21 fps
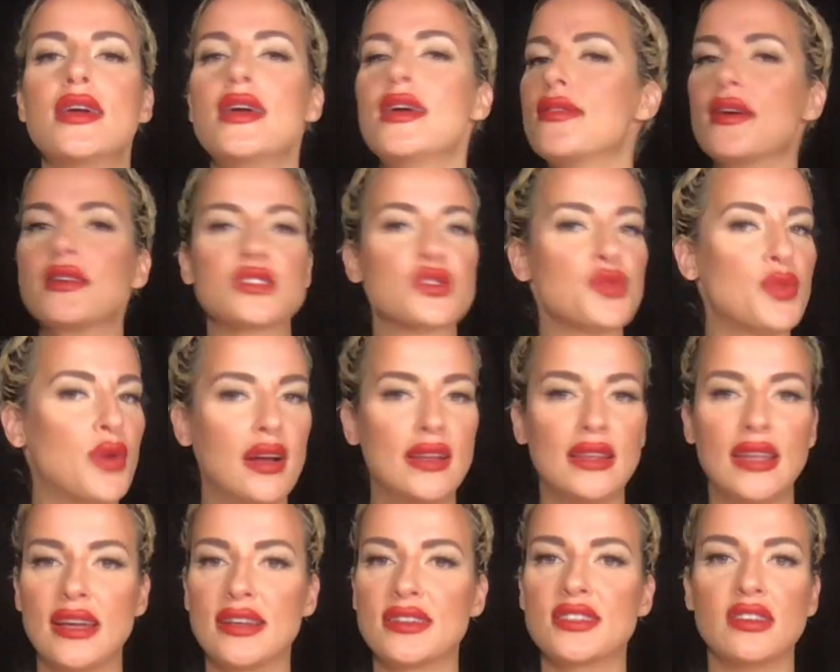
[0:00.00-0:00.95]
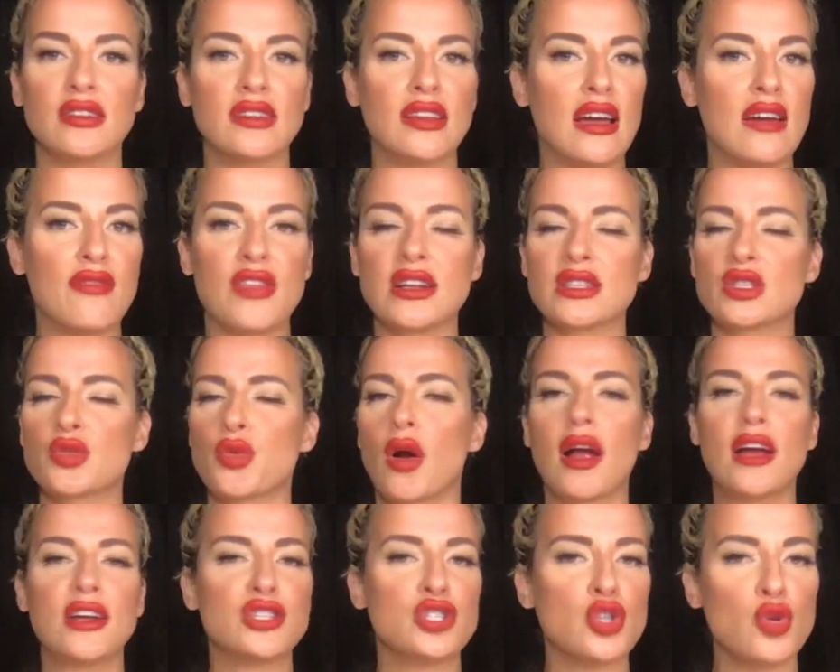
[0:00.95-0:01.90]
That's where I like to live. That's where
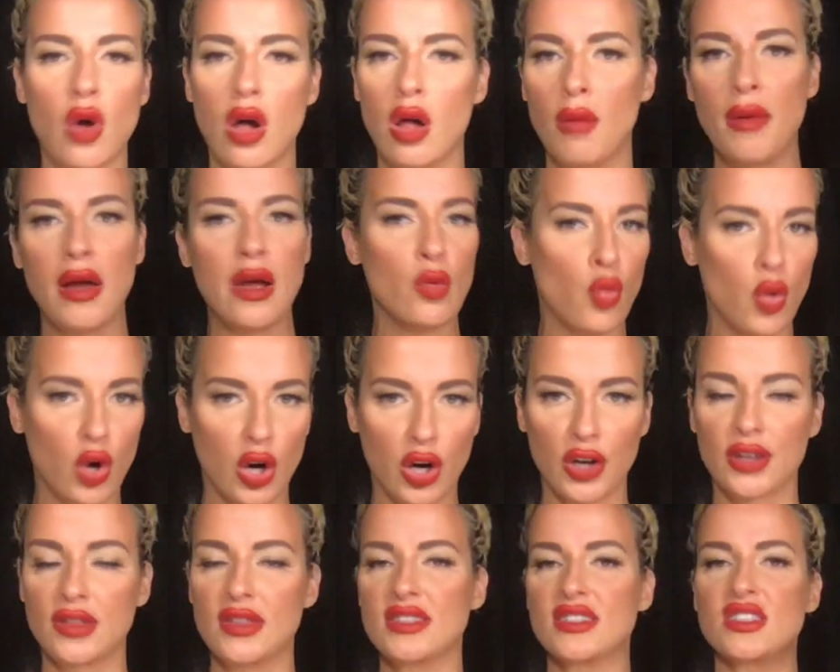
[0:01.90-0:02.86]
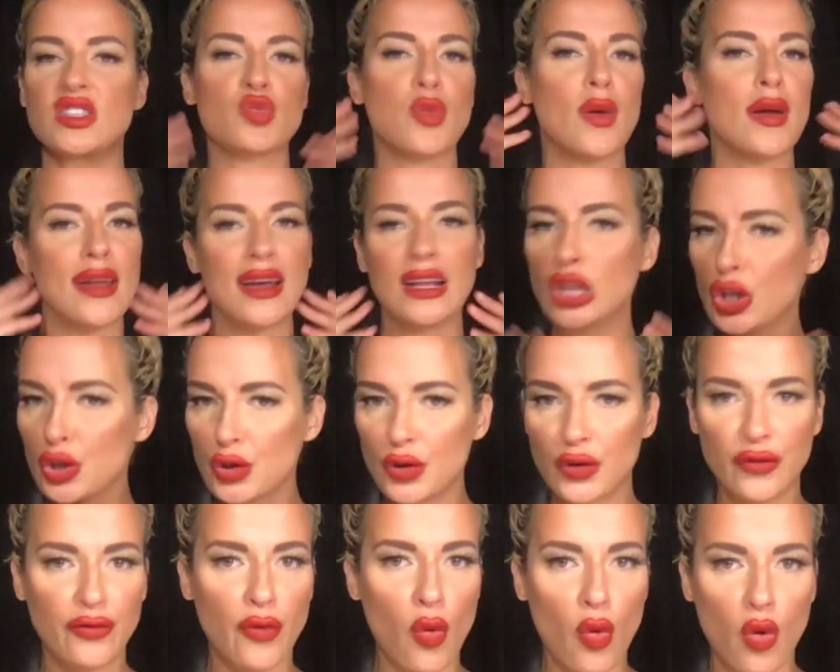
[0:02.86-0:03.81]
I do all my work. This is what I look
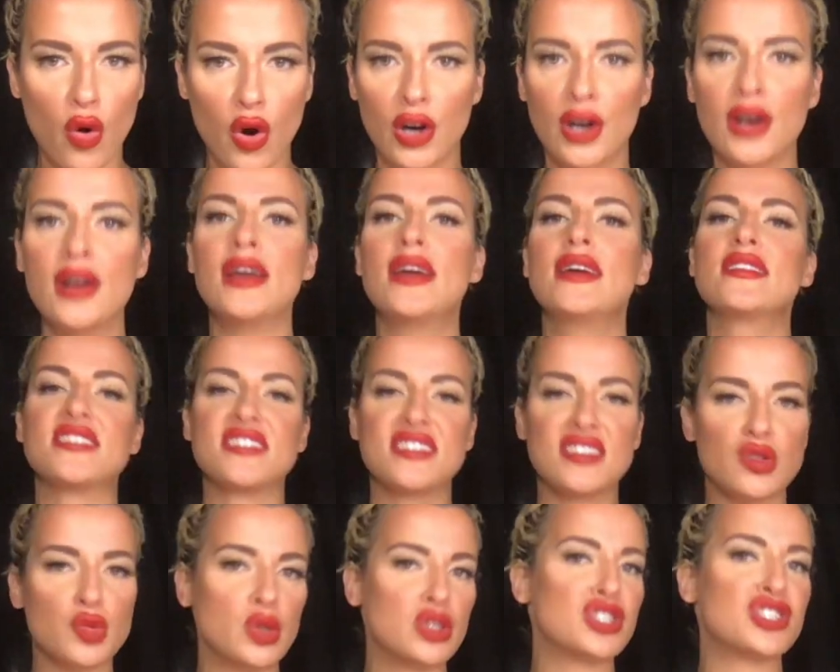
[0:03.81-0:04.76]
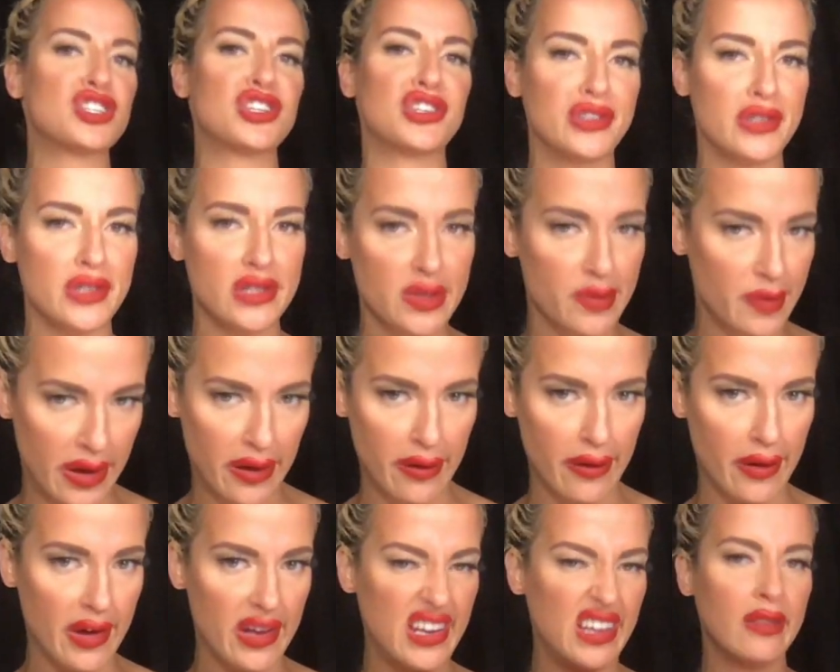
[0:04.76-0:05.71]
for. This is what turns me
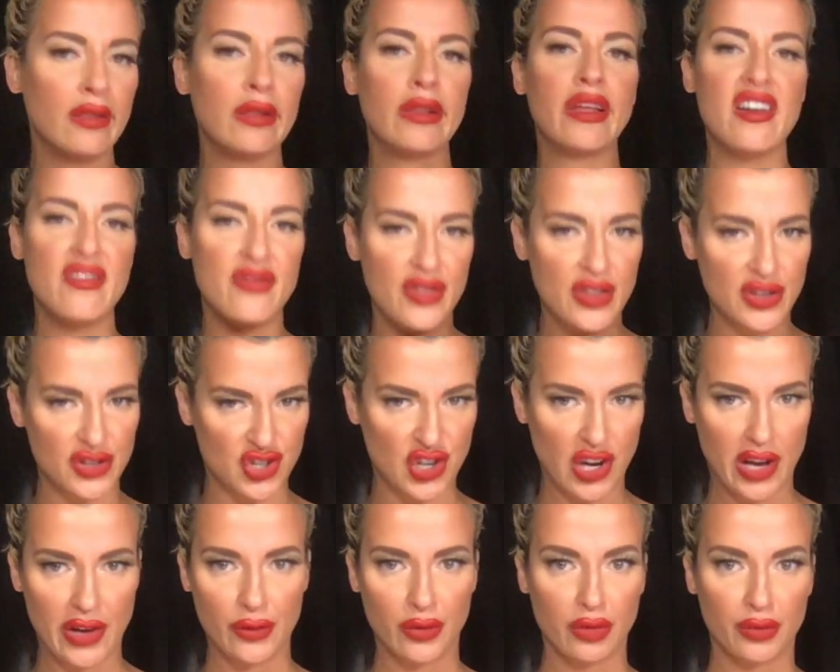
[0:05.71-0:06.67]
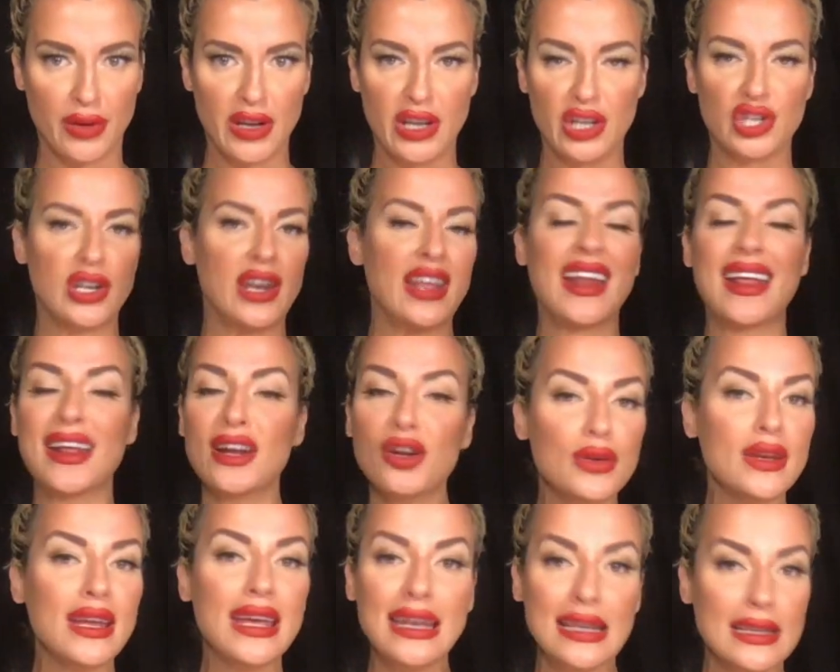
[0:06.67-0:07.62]
on. I love this general region. And I don't
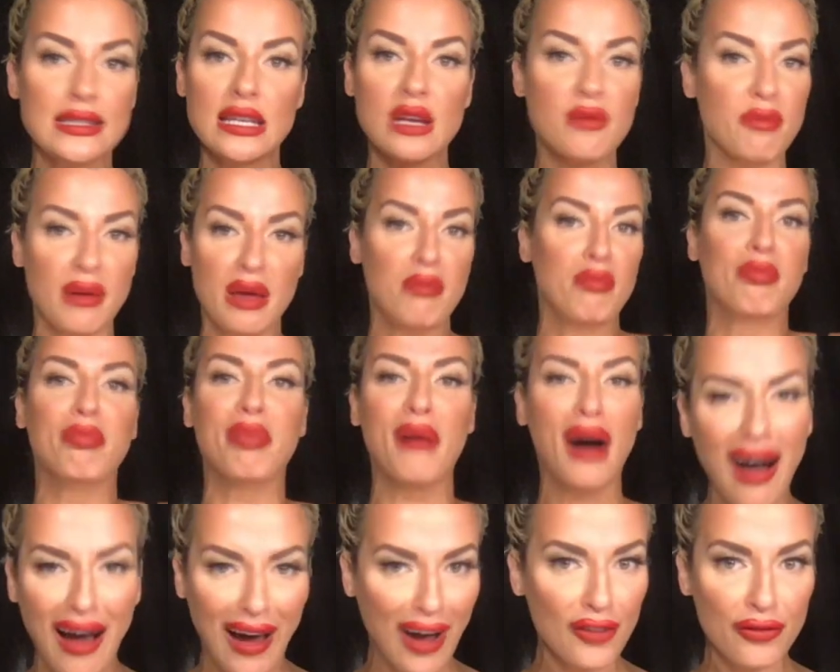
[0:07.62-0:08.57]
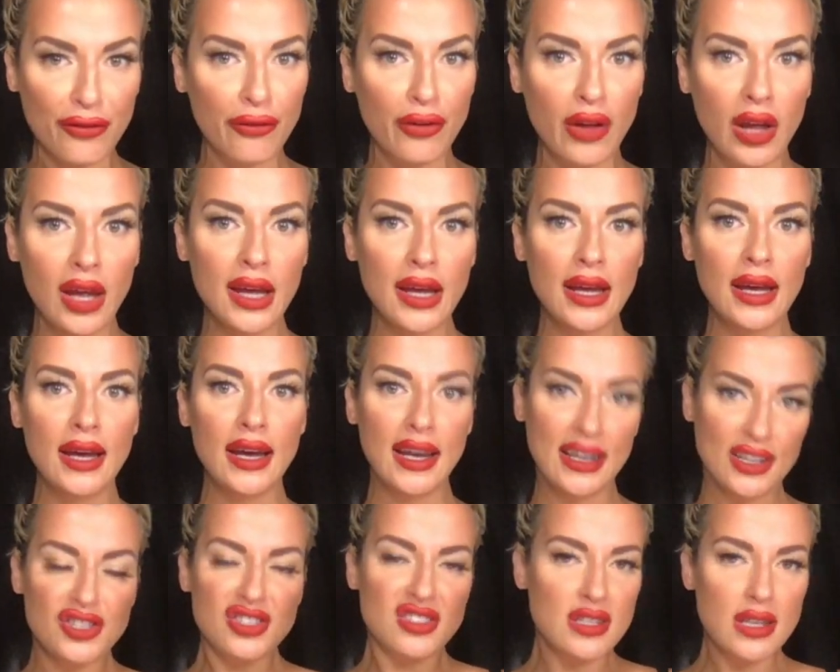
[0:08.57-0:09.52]
need it to be buff. I
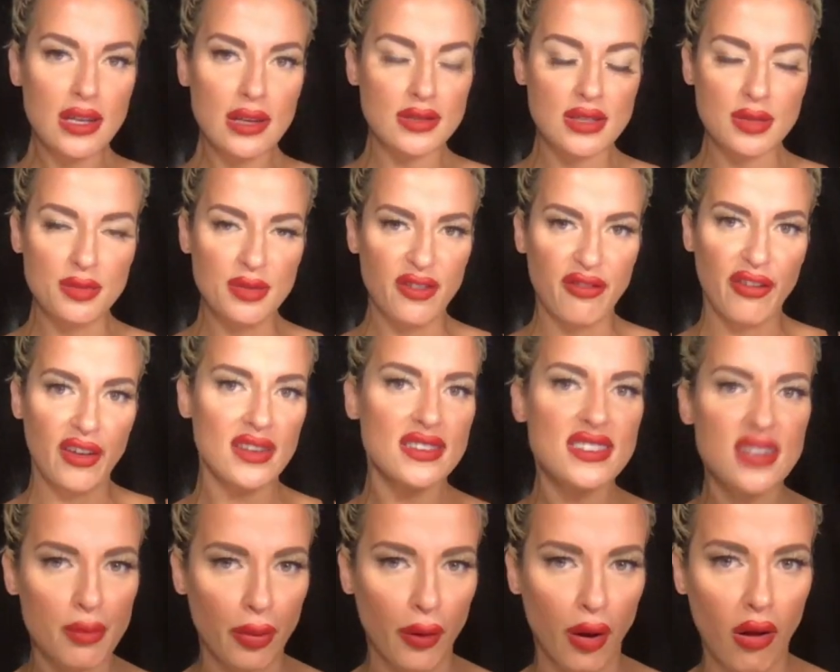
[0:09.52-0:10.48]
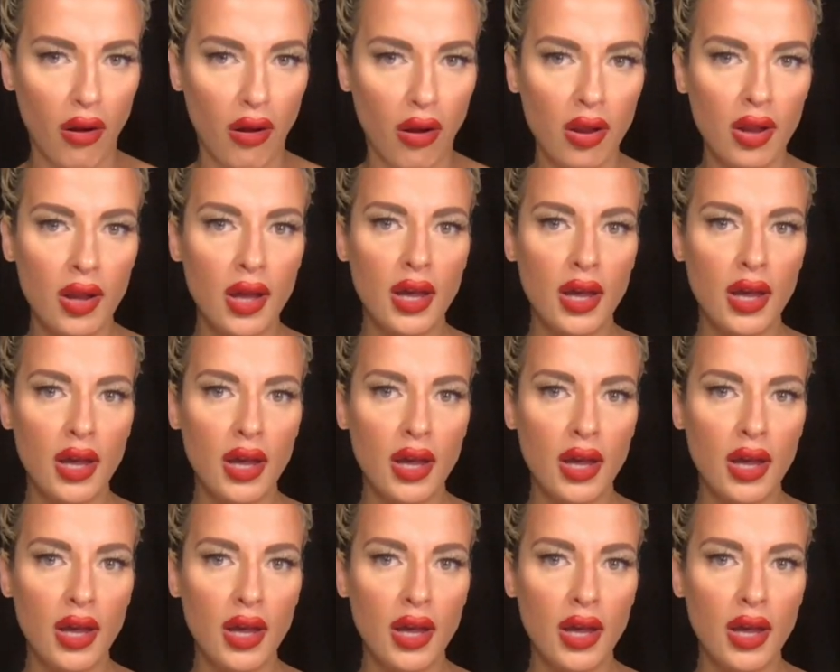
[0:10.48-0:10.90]
just need it to be visible.